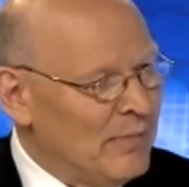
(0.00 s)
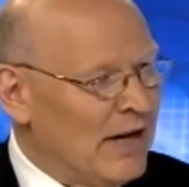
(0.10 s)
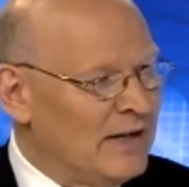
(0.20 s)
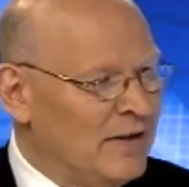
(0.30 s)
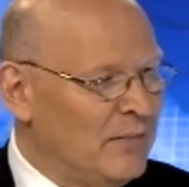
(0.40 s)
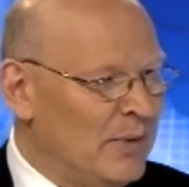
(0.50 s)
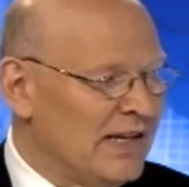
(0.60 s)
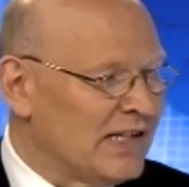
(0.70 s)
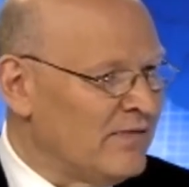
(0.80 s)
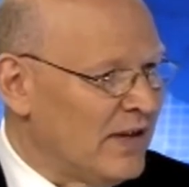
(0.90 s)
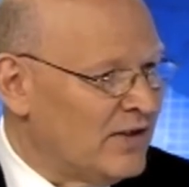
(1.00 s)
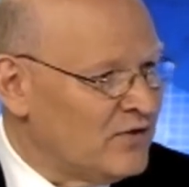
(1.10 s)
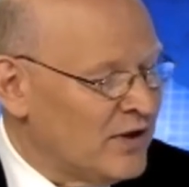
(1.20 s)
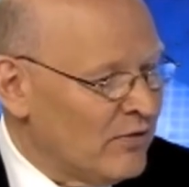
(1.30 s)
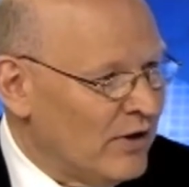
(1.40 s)
man and the best of that
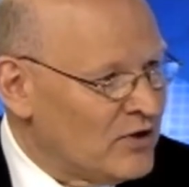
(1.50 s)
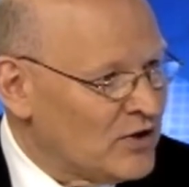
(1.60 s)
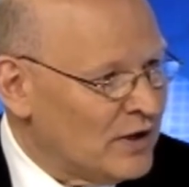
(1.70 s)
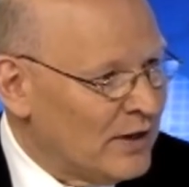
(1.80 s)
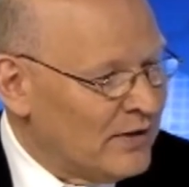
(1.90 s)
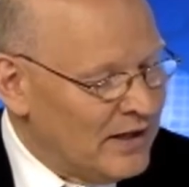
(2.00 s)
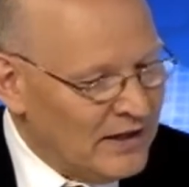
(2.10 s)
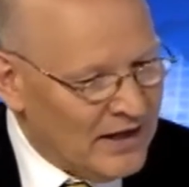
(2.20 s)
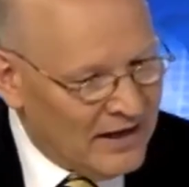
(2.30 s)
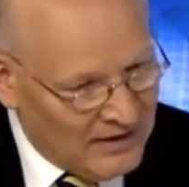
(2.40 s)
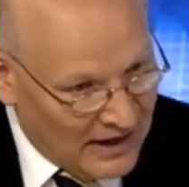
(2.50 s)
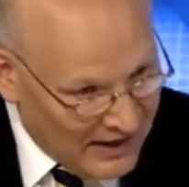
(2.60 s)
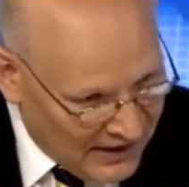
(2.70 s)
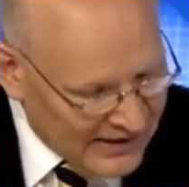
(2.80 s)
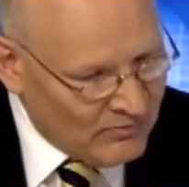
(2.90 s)
generation, I think,
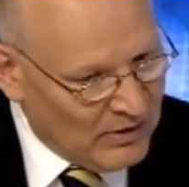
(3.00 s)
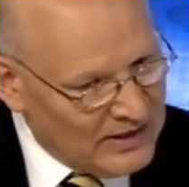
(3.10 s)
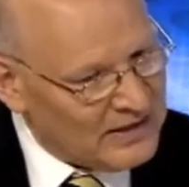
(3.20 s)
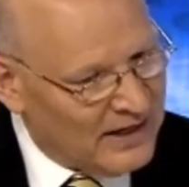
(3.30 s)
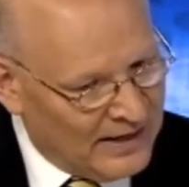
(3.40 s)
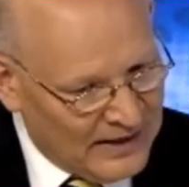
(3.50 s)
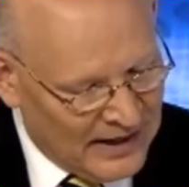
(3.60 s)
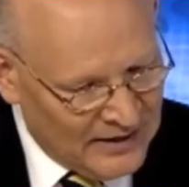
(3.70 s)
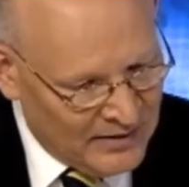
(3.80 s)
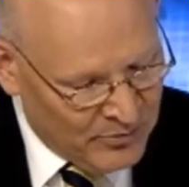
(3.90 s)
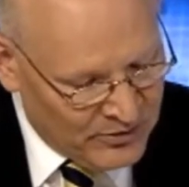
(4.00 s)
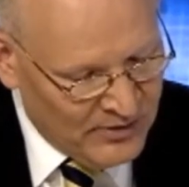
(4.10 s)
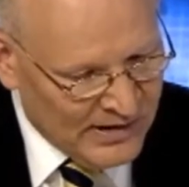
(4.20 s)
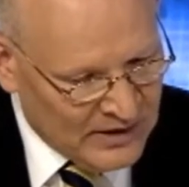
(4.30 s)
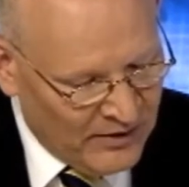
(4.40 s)
as a writer and a
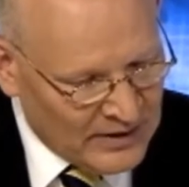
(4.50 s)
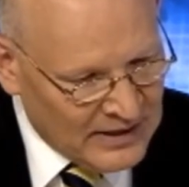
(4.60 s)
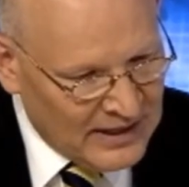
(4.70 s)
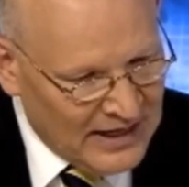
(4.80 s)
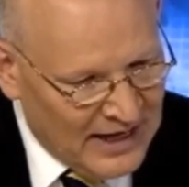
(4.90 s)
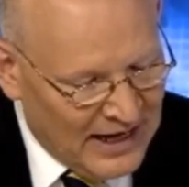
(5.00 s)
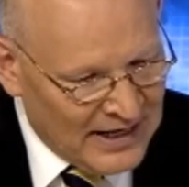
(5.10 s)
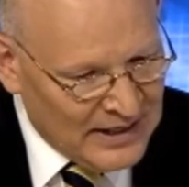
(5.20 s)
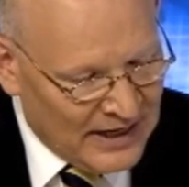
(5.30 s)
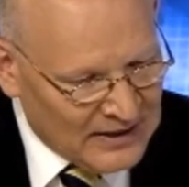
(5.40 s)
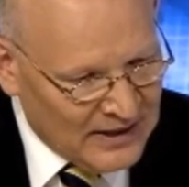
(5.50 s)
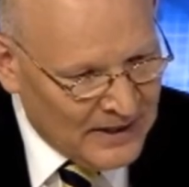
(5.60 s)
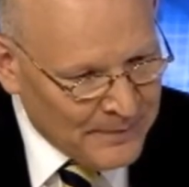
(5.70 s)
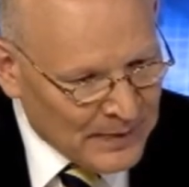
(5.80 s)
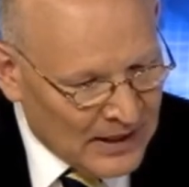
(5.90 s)
producer, director and
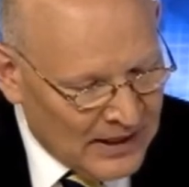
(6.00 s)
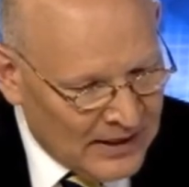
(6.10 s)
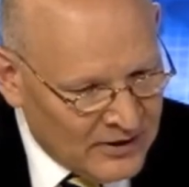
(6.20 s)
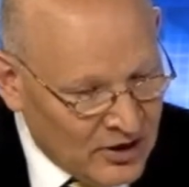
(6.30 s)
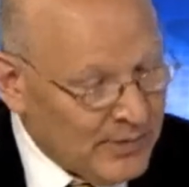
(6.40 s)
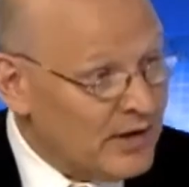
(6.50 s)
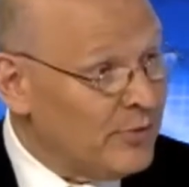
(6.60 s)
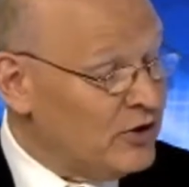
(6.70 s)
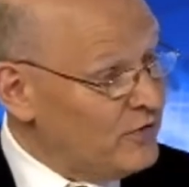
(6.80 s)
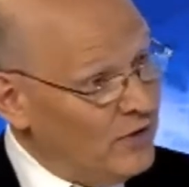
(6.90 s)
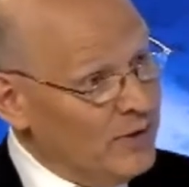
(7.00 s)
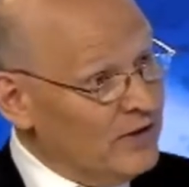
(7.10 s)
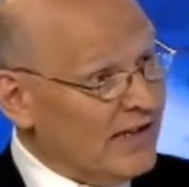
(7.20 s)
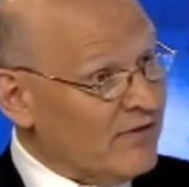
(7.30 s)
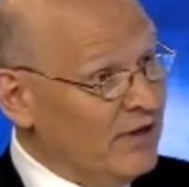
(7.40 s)
actor. In terms of the British film
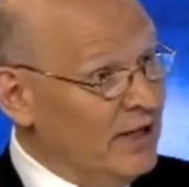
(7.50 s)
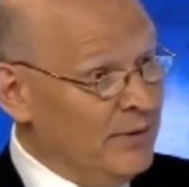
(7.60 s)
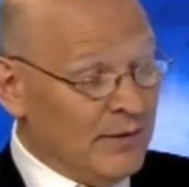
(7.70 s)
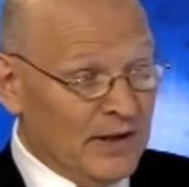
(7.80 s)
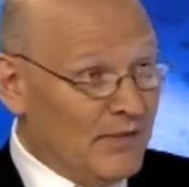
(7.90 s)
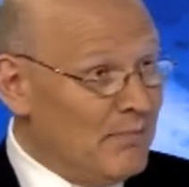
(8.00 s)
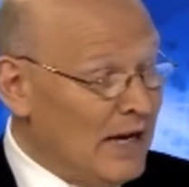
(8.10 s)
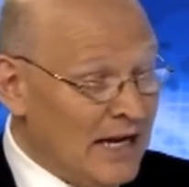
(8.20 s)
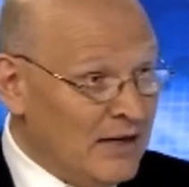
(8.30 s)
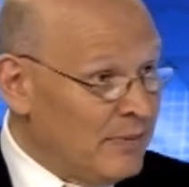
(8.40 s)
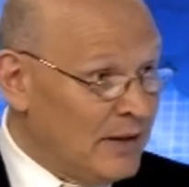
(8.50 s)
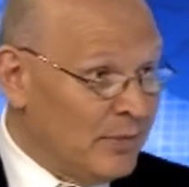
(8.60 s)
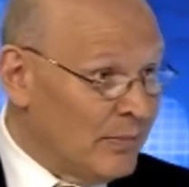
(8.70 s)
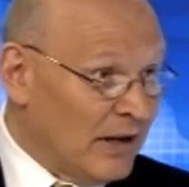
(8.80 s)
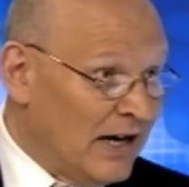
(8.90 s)
industry, he was one of the main
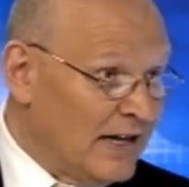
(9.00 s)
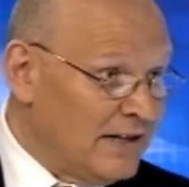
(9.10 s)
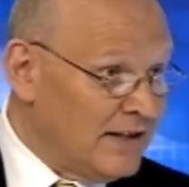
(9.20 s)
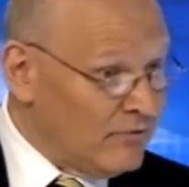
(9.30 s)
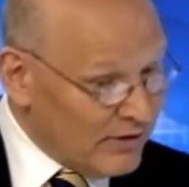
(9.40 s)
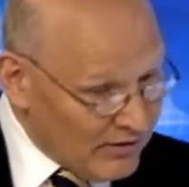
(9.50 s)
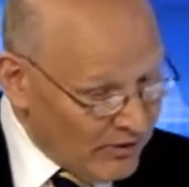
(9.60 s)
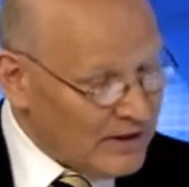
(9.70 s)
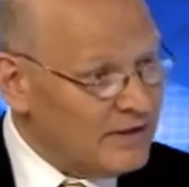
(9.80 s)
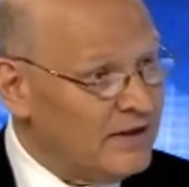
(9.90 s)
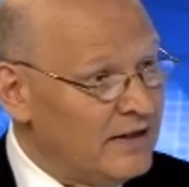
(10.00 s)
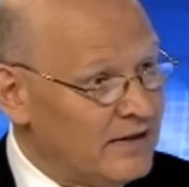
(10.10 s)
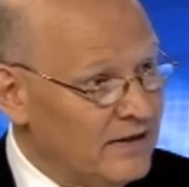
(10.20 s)
people behind it. He resurrected it.